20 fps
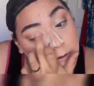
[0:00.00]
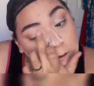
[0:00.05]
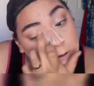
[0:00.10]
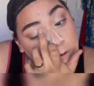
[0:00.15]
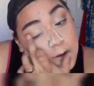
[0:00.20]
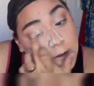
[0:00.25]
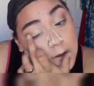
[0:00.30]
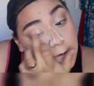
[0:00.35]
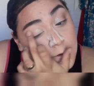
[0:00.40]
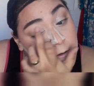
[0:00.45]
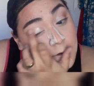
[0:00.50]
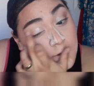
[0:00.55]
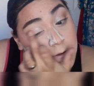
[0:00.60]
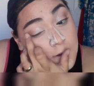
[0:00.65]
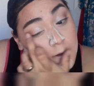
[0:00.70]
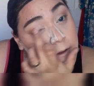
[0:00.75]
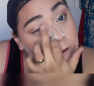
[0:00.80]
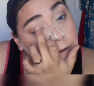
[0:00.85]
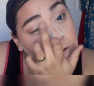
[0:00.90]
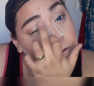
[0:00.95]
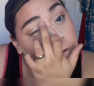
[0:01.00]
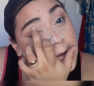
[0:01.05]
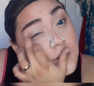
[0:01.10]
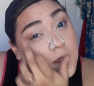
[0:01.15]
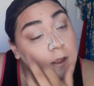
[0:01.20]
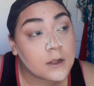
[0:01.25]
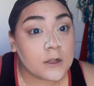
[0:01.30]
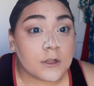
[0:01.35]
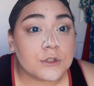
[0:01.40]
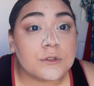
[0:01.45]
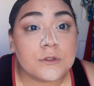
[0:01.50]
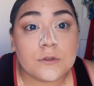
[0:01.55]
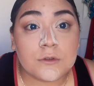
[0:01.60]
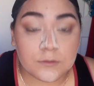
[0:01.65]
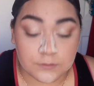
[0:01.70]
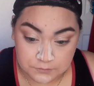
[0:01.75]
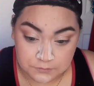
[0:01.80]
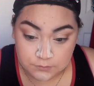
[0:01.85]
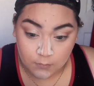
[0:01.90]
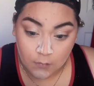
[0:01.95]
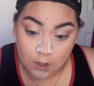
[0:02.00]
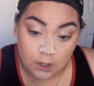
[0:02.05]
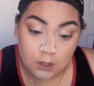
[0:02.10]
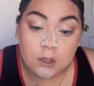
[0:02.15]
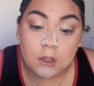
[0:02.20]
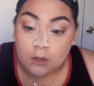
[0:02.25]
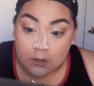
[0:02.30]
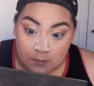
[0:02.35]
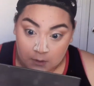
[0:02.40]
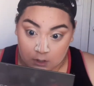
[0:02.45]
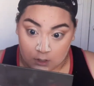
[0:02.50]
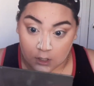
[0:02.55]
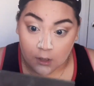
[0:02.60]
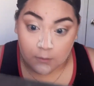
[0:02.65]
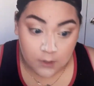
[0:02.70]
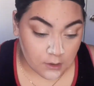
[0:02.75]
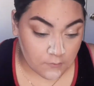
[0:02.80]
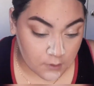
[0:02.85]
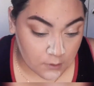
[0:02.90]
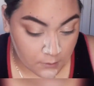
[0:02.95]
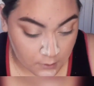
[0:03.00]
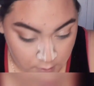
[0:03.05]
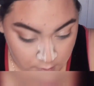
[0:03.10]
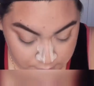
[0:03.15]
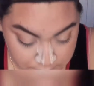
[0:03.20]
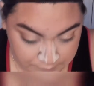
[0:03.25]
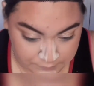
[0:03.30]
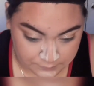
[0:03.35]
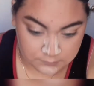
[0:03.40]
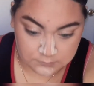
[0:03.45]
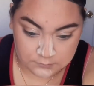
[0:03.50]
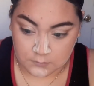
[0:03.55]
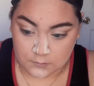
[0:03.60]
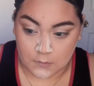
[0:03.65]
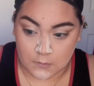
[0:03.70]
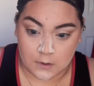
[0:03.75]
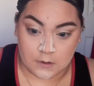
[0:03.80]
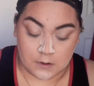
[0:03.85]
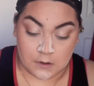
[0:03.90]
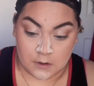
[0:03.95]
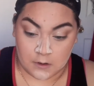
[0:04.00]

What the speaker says: Just making a couple areas and going into the eyes. Here I'm just using ouch on